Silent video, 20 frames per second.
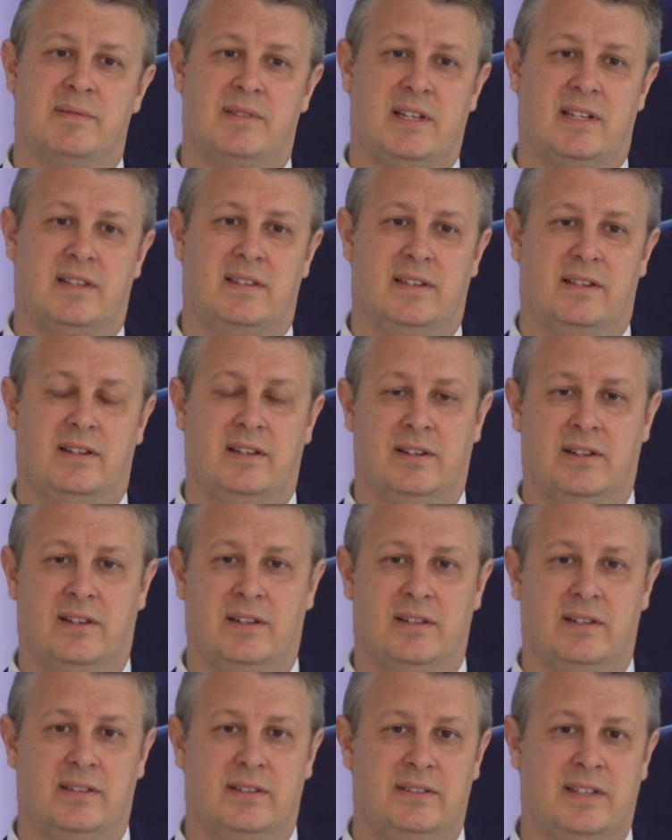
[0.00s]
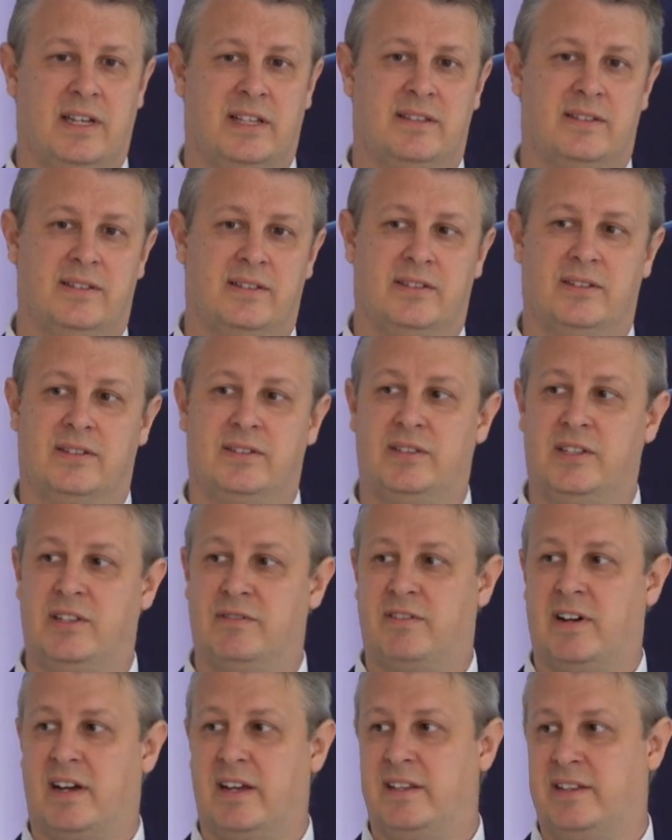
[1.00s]
that
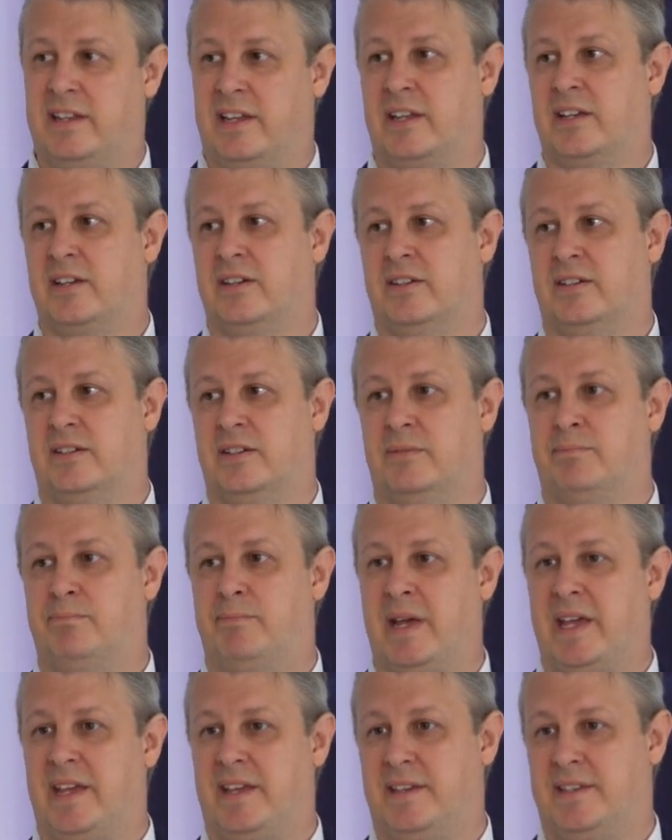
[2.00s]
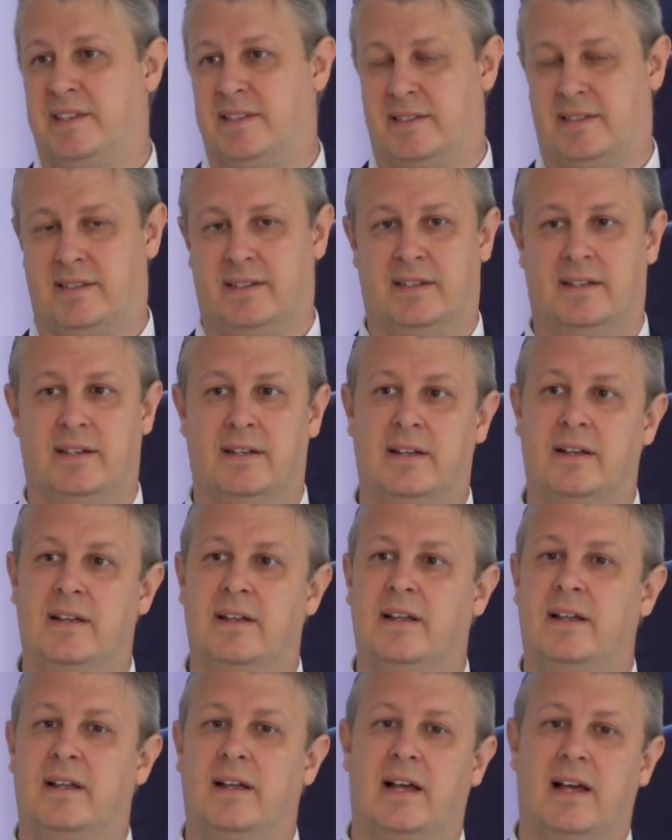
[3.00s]
dividing pace,
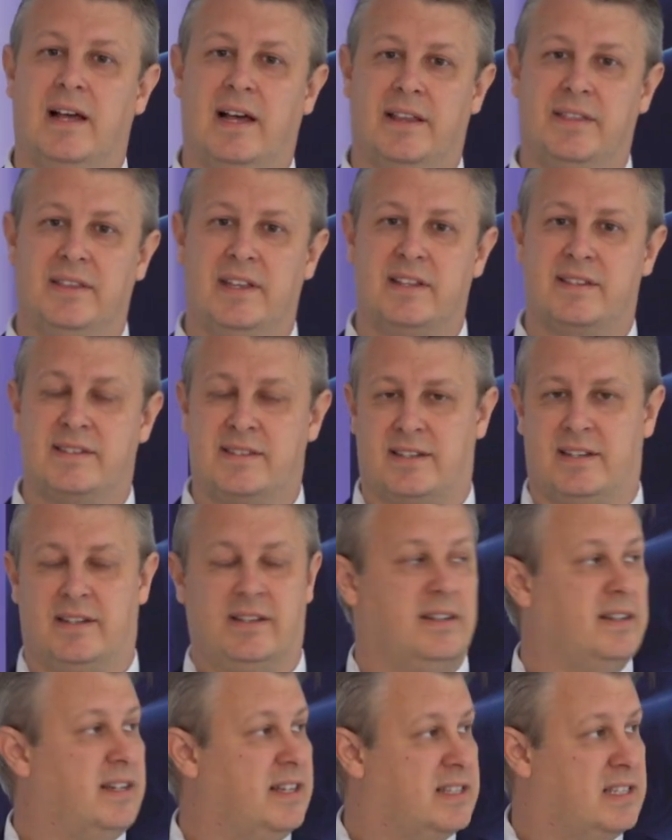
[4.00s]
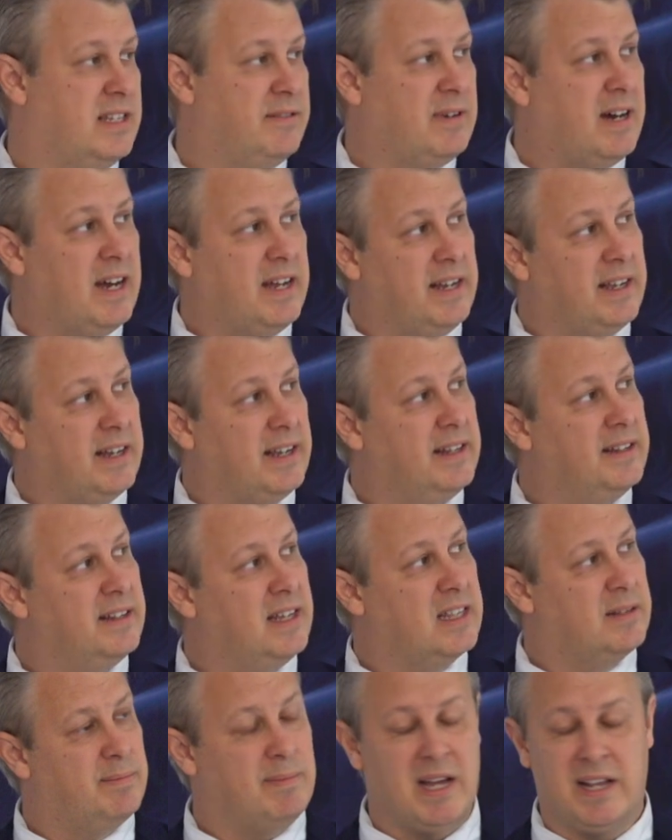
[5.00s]
and it's dividing in
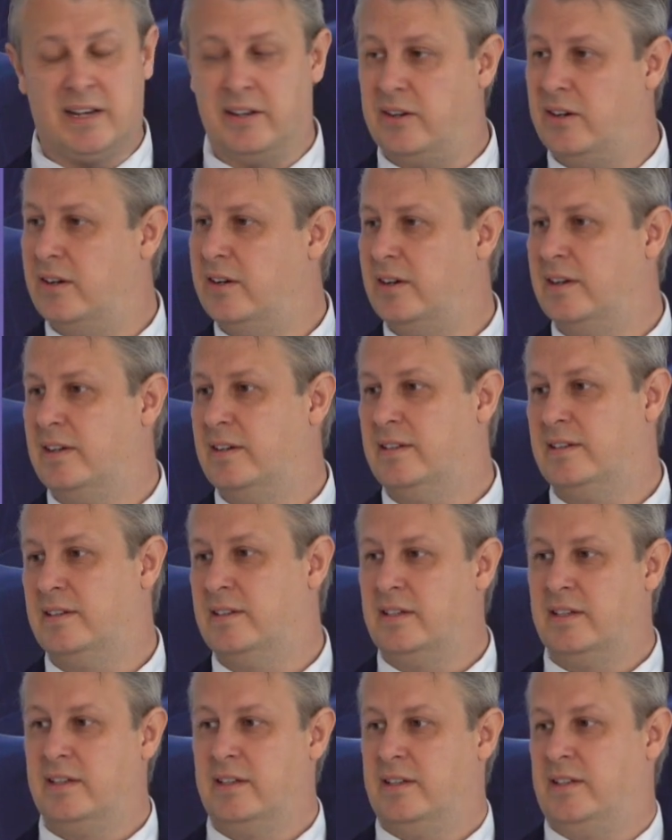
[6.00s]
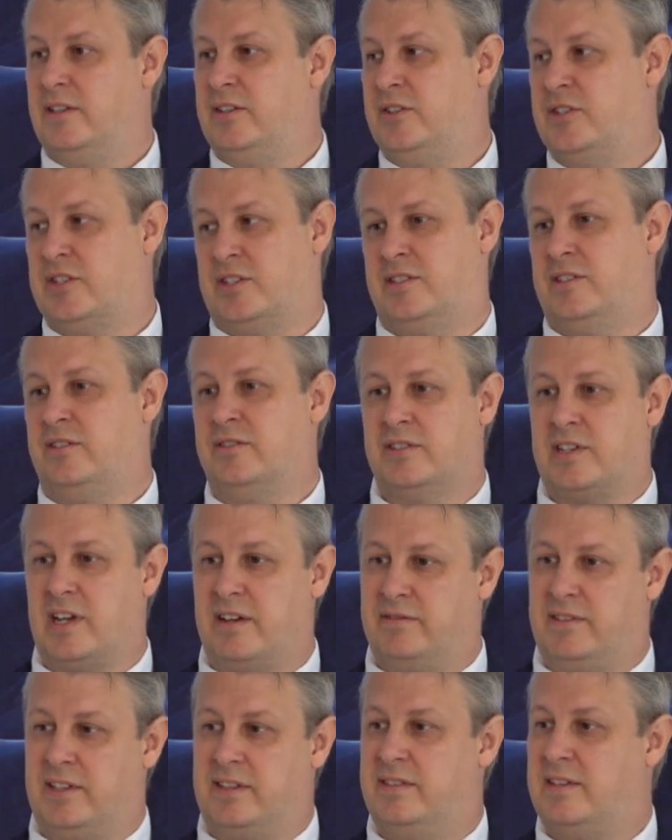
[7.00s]
that manner, you just don't
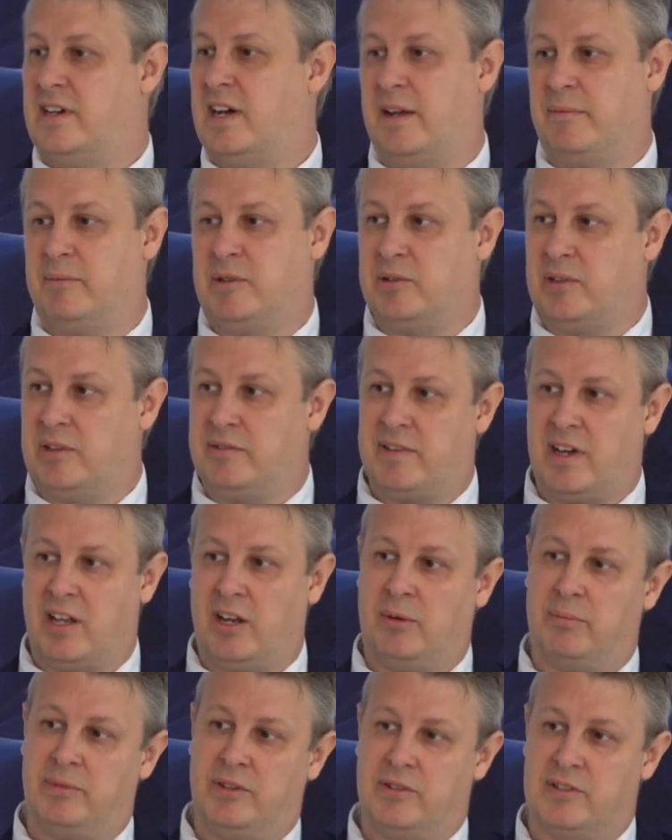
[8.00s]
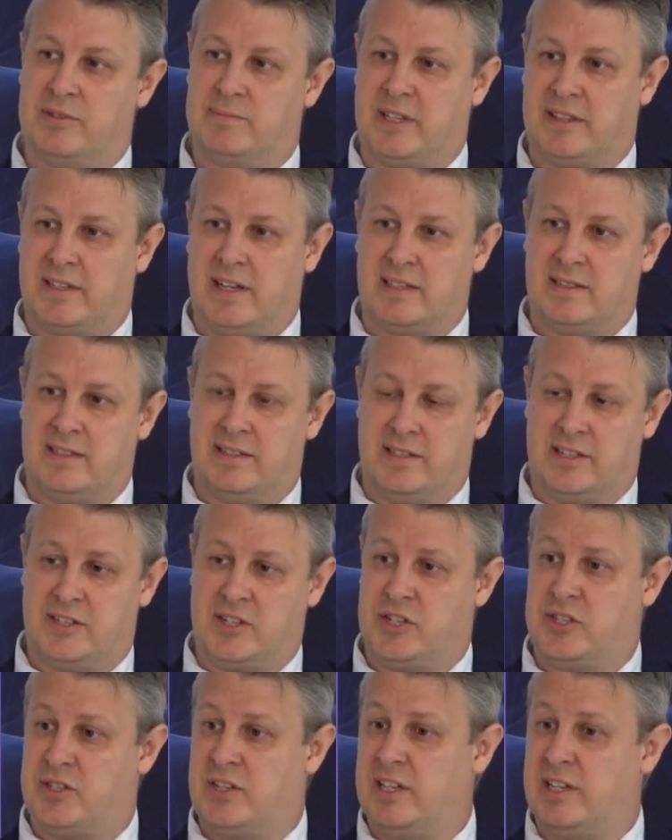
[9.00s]
have the time to develop those metastases.